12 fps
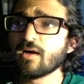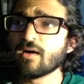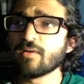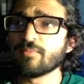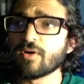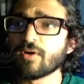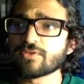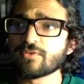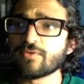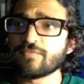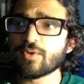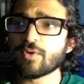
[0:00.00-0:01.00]

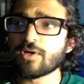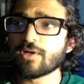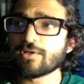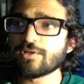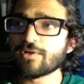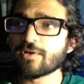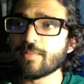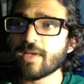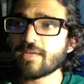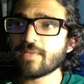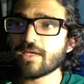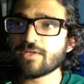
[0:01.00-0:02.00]
Also, if you're a
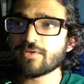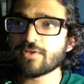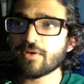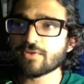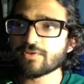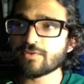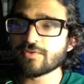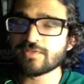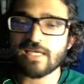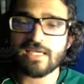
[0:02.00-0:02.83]
madman, you could also use the